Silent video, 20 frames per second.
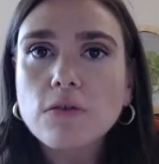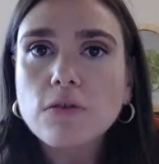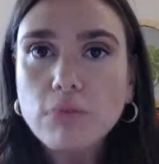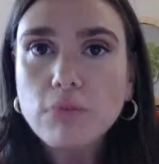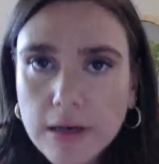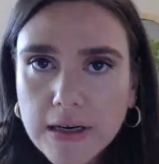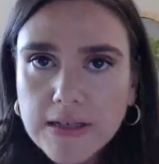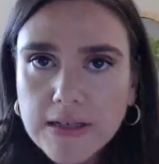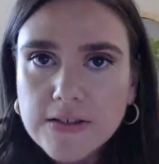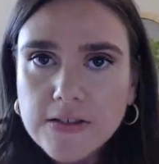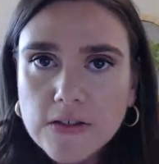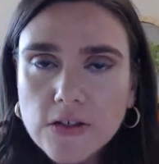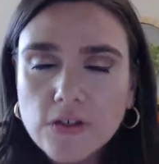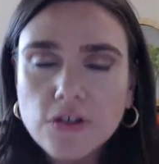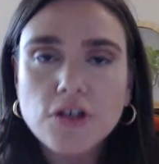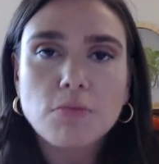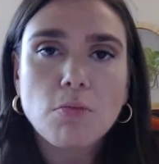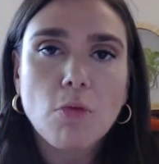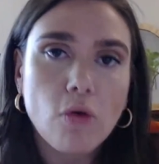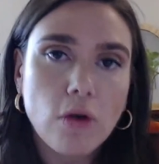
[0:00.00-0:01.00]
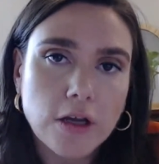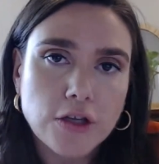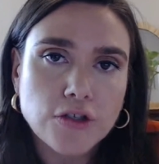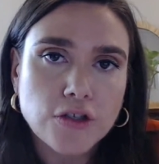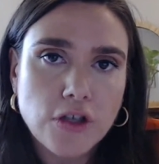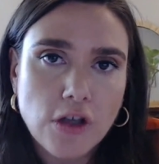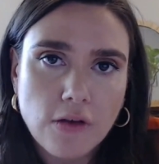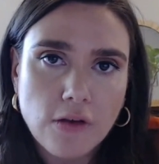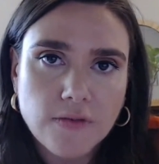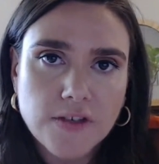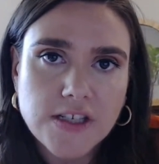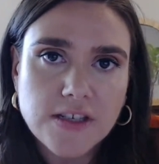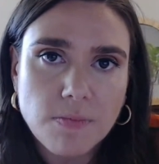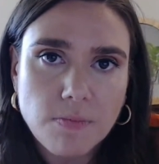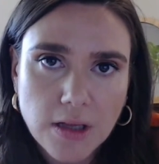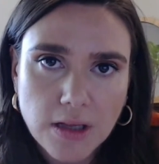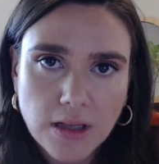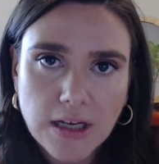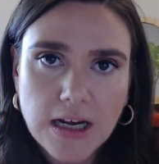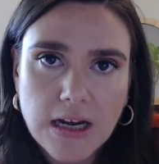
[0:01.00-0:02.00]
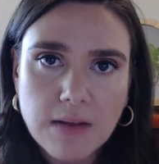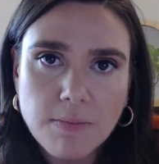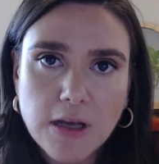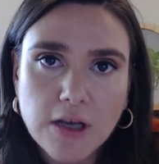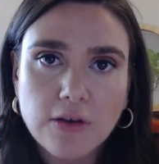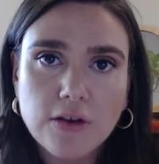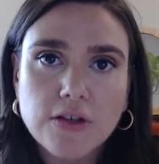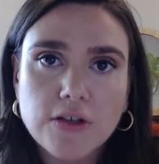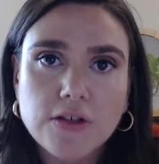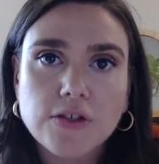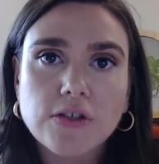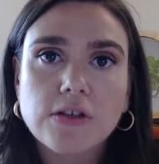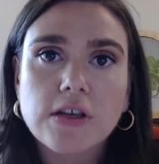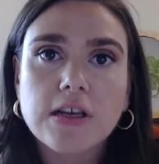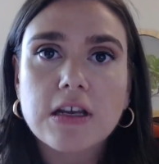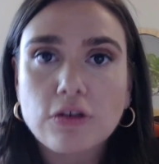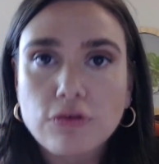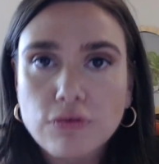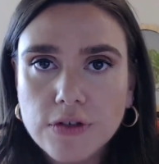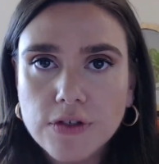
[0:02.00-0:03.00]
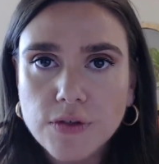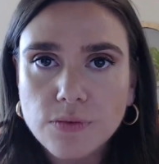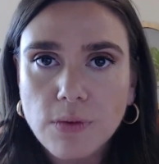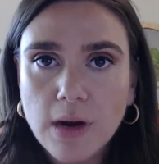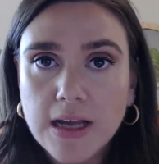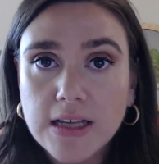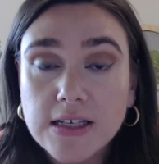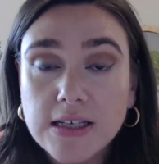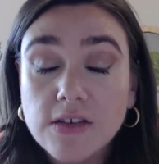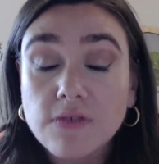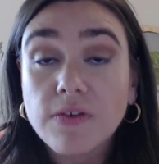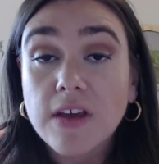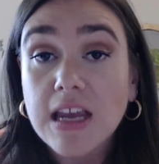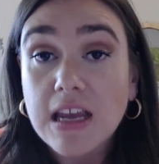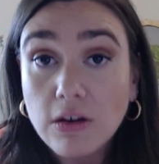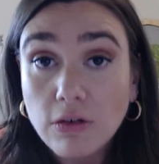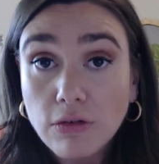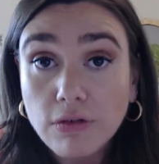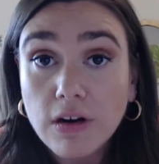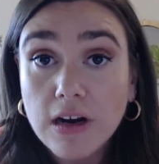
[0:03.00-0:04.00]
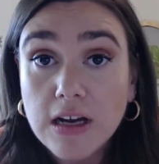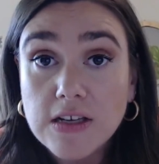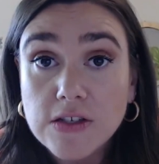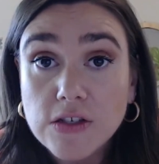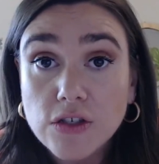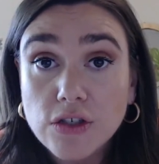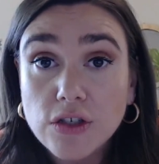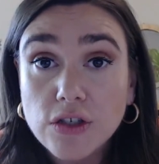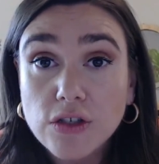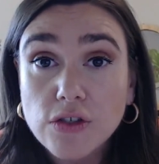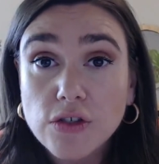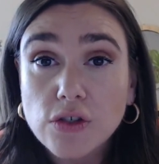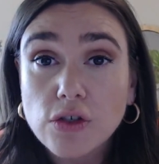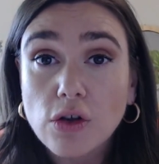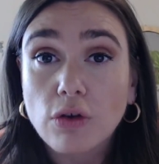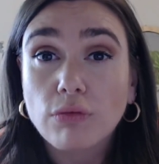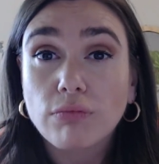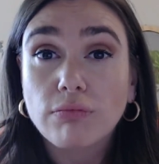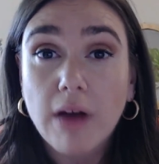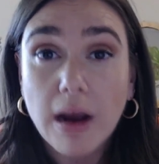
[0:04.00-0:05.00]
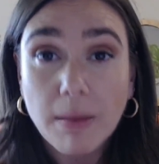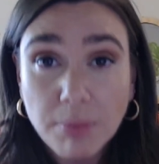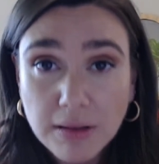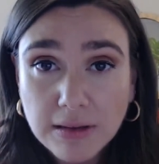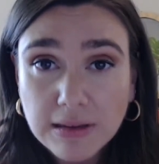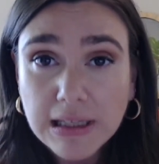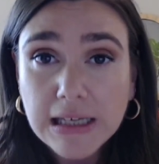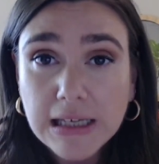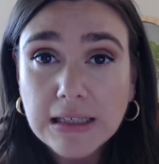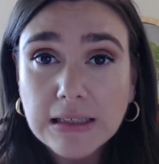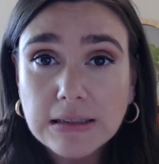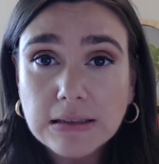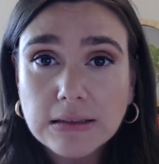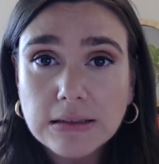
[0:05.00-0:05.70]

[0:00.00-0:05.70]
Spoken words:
a risk to mortgage serviceability because interest rates have increased so rapidly,